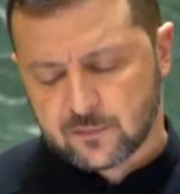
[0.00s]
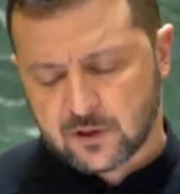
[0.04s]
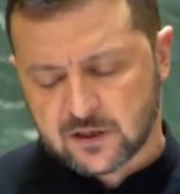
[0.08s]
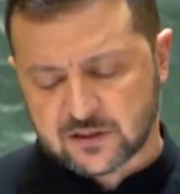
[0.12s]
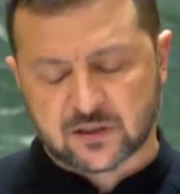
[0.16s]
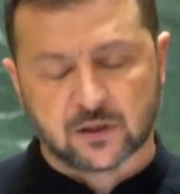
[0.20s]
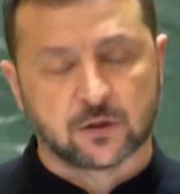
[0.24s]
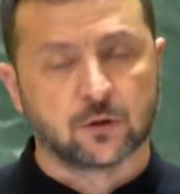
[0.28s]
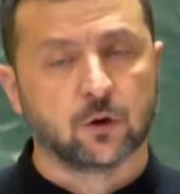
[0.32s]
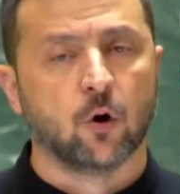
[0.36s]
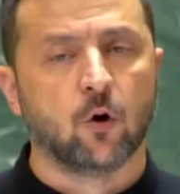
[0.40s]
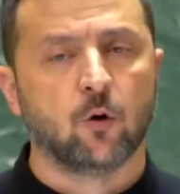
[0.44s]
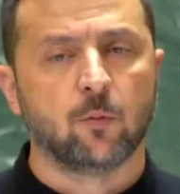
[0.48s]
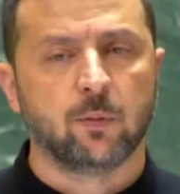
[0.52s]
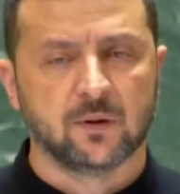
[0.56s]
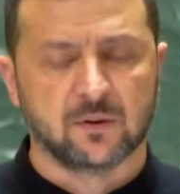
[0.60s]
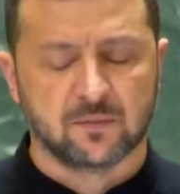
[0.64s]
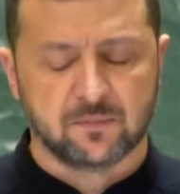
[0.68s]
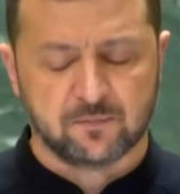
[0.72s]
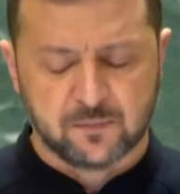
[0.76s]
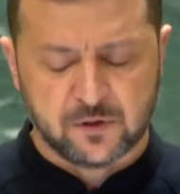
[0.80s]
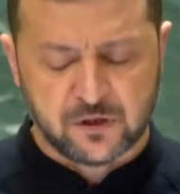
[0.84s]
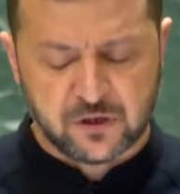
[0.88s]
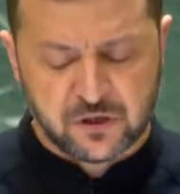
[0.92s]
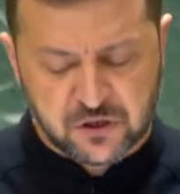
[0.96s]
As a
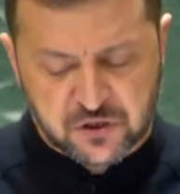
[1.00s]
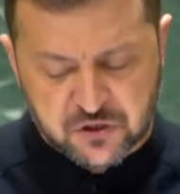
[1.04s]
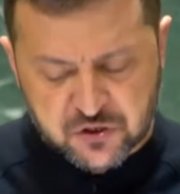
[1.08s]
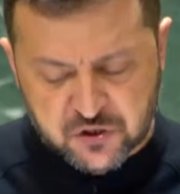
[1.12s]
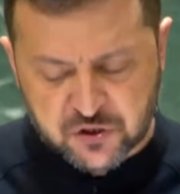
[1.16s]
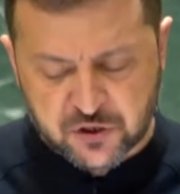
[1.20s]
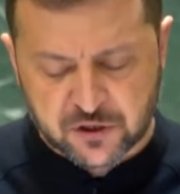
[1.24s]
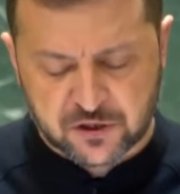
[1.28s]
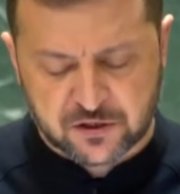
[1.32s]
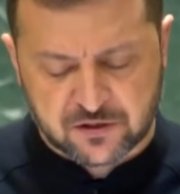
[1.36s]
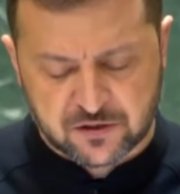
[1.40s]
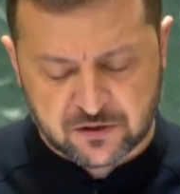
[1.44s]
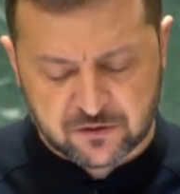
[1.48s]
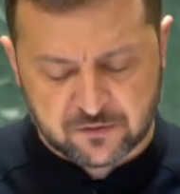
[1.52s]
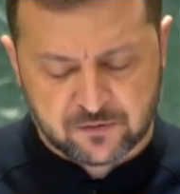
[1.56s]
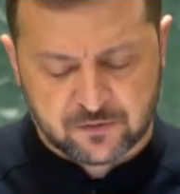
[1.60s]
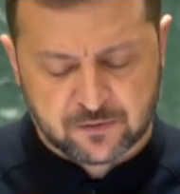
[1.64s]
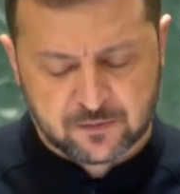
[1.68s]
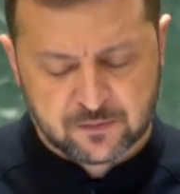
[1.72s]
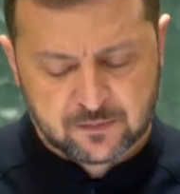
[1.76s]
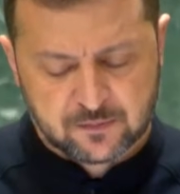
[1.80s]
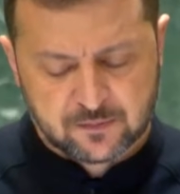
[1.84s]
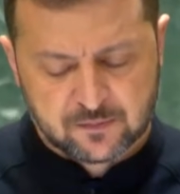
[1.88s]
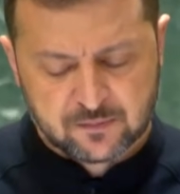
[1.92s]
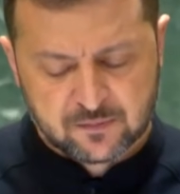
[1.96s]
global initiative,
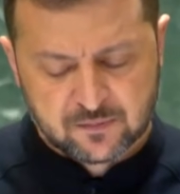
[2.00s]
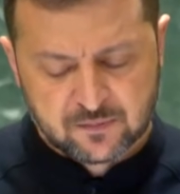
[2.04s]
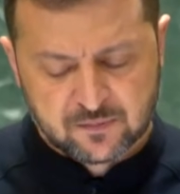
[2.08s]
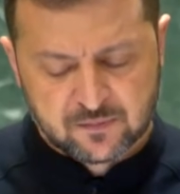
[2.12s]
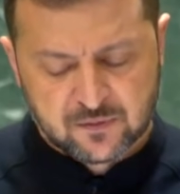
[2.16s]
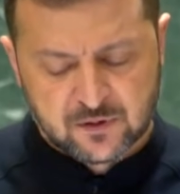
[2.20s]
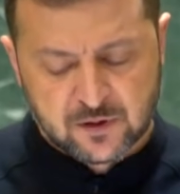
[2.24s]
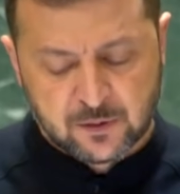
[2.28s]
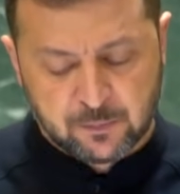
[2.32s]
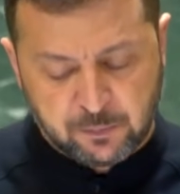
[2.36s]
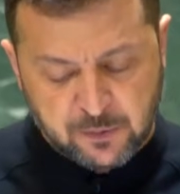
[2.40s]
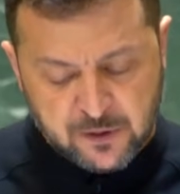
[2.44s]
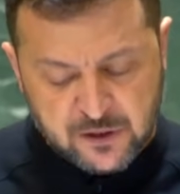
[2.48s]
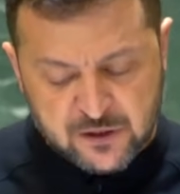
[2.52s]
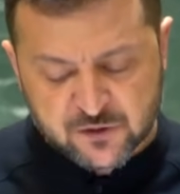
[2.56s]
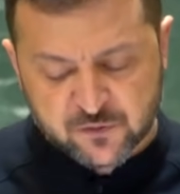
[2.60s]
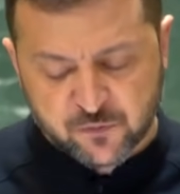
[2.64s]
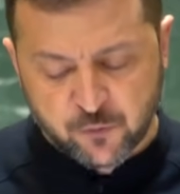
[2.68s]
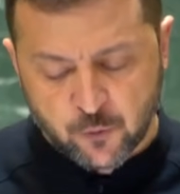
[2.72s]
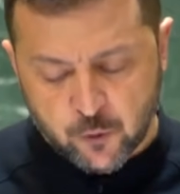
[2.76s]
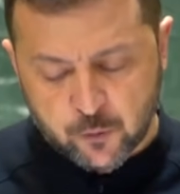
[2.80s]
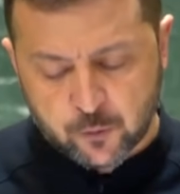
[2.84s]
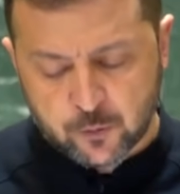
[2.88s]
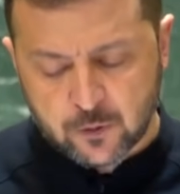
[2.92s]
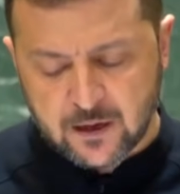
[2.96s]
the peace
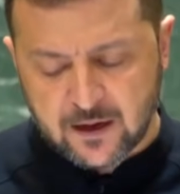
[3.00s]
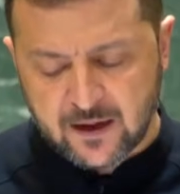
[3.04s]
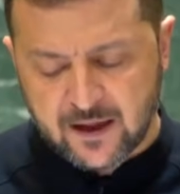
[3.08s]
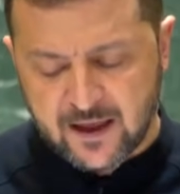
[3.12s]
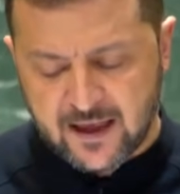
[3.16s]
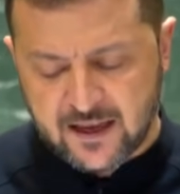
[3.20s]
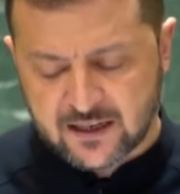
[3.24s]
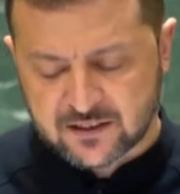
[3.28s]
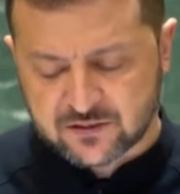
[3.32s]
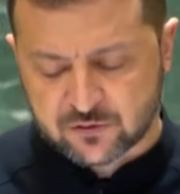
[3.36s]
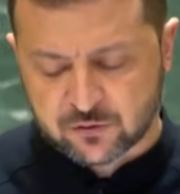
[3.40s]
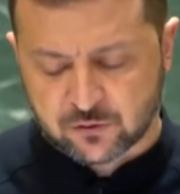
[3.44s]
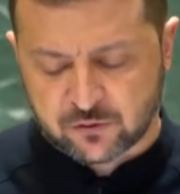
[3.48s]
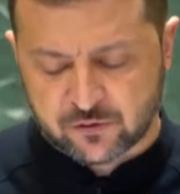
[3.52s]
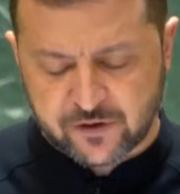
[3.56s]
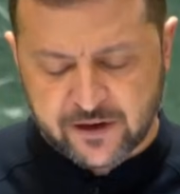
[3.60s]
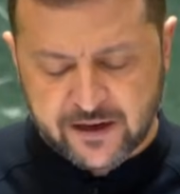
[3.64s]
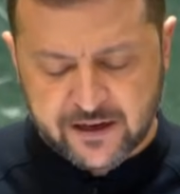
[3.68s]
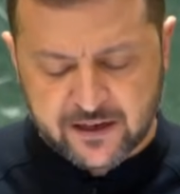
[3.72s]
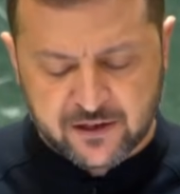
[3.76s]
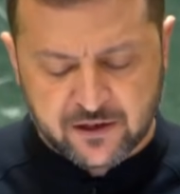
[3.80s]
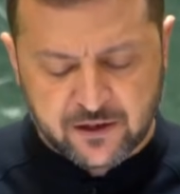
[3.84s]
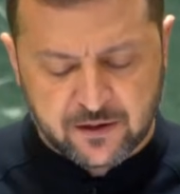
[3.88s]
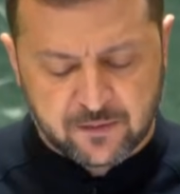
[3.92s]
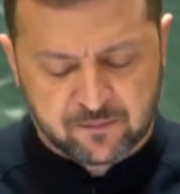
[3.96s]
formula has
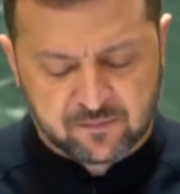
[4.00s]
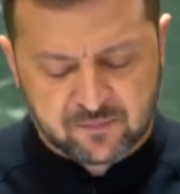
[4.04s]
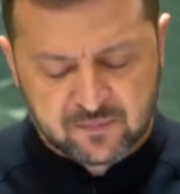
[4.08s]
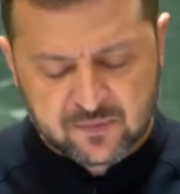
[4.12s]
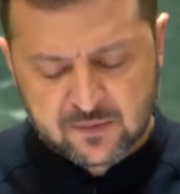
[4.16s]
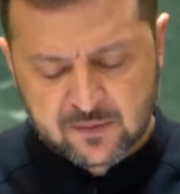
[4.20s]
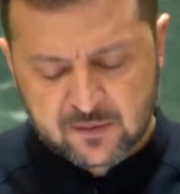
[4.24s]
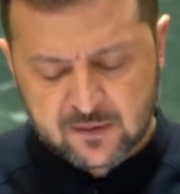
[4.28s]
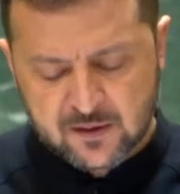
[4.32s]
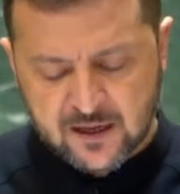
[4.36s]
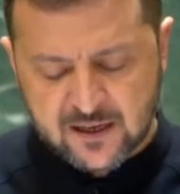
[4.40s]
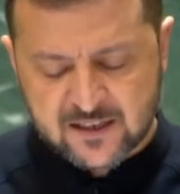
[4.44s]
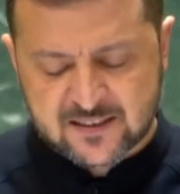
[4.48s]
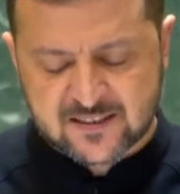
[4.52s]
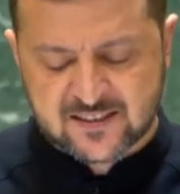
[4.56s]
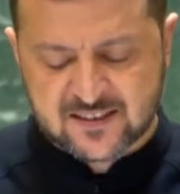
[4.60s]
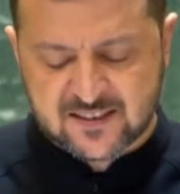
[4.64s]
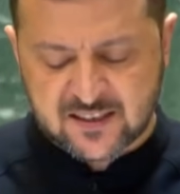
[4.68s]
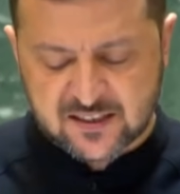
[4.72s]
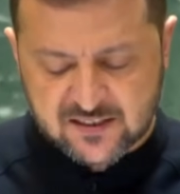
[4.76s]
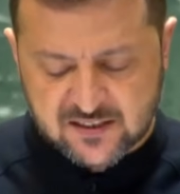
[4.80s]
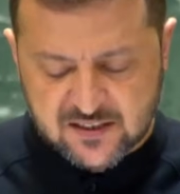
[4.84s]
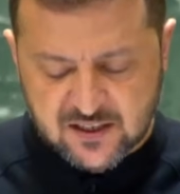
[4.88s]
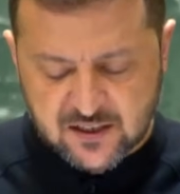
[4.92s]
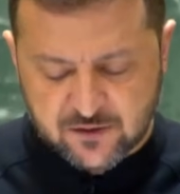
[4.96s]
already
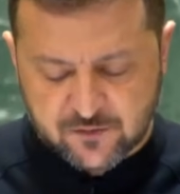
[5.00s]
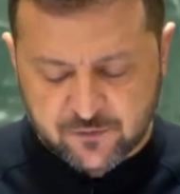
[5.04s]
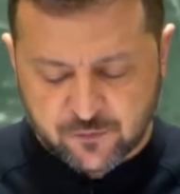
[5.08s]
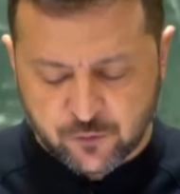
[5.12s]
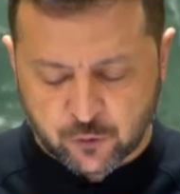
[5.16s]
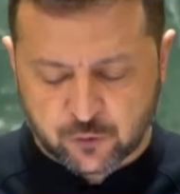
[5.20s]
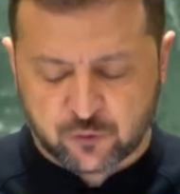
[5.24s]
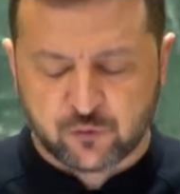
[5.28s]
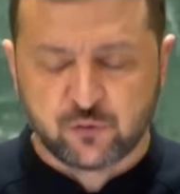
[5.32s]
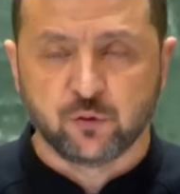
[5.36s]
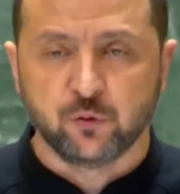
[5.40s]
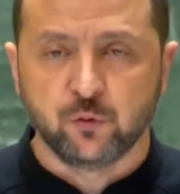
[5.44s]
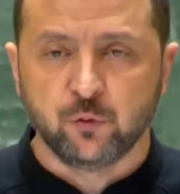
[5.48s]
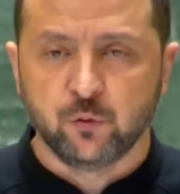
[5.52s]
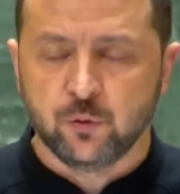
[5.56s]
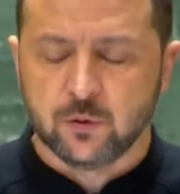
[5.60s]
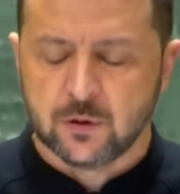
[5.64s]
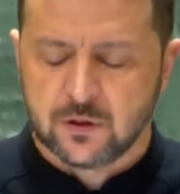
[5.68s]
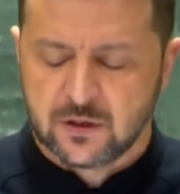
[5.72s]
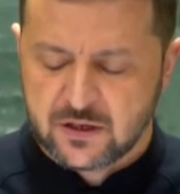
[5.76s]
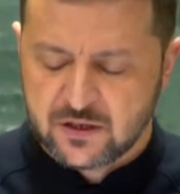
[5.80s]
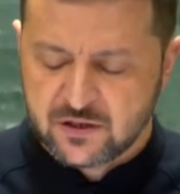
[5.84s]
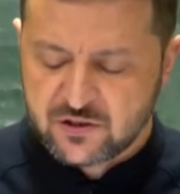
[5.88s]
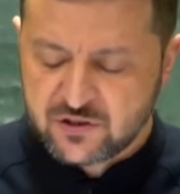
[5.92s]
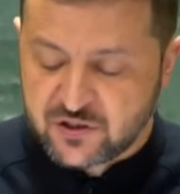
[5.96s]
existed for
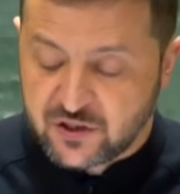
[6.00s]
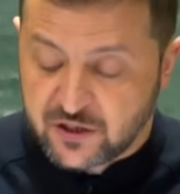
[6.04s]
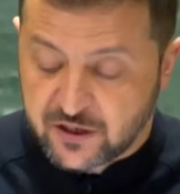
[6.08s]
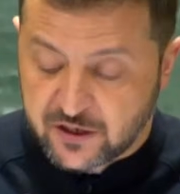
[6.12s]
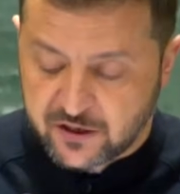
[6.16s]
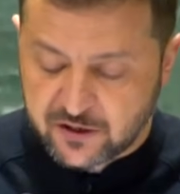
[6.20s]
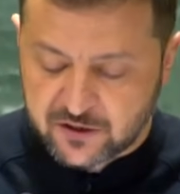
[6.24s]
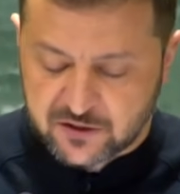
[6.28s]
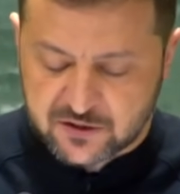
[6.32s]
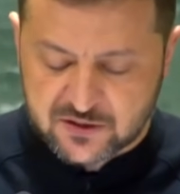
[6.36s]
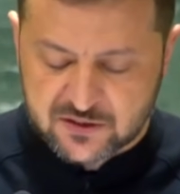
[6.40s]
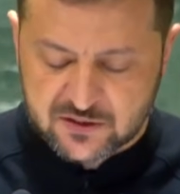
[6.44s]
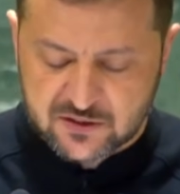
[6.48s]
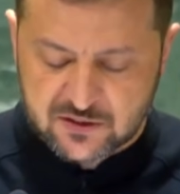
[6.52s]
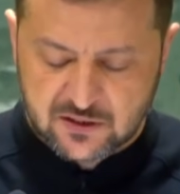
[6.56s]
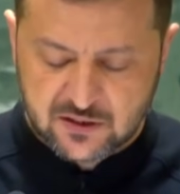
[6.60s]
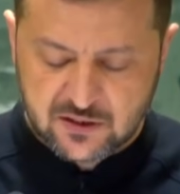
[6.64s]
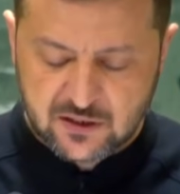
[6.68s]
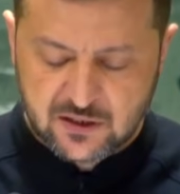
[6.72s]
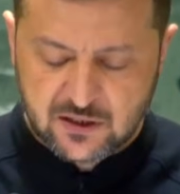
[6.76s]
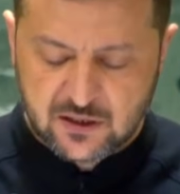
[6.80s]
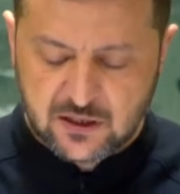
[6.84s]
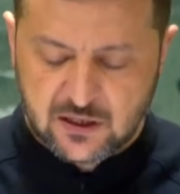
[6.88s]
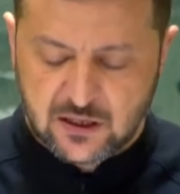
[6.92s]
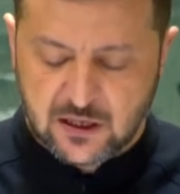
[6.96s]
2 years,
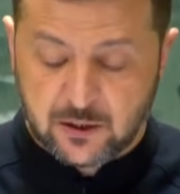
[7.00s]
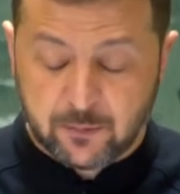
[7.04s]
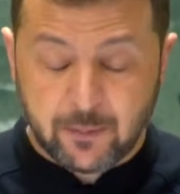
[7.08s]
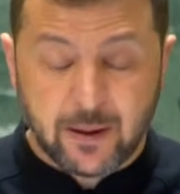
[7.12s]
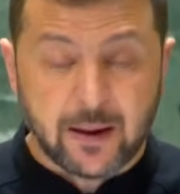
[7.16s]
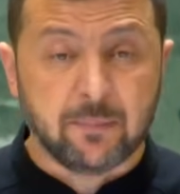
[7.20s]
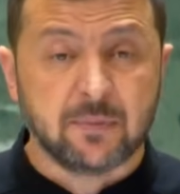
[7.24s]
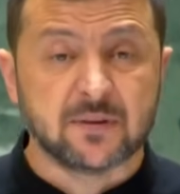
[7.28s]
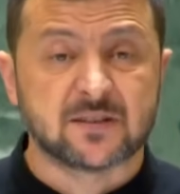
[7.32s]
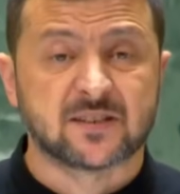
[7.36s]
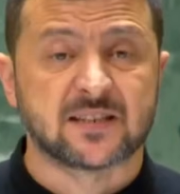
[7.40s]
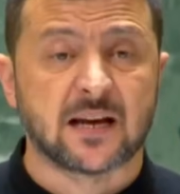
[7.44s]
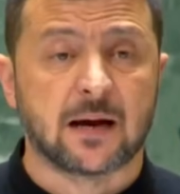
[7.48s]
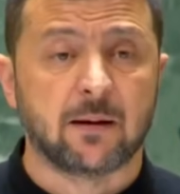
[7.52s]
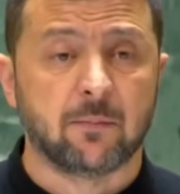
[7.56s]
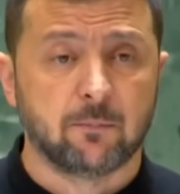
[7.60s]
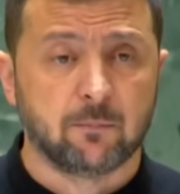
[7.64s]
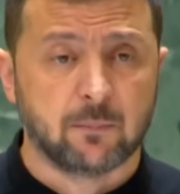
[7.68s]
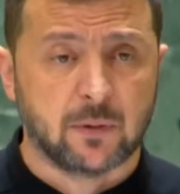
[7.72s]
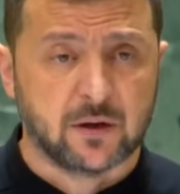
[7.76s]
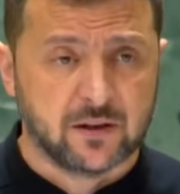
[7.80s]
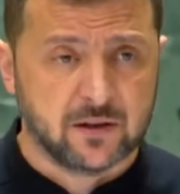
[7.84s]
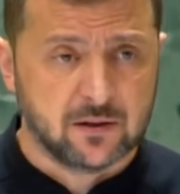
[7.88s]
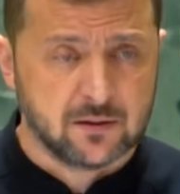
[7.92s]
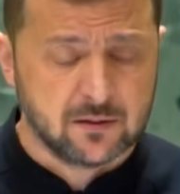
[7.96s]
and maybe
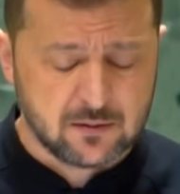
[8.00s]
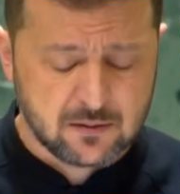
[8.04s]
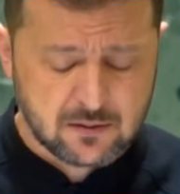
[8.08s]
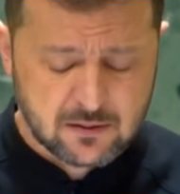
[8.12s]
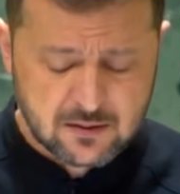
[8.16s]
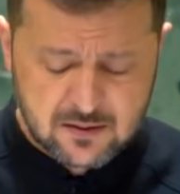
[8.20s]
somebody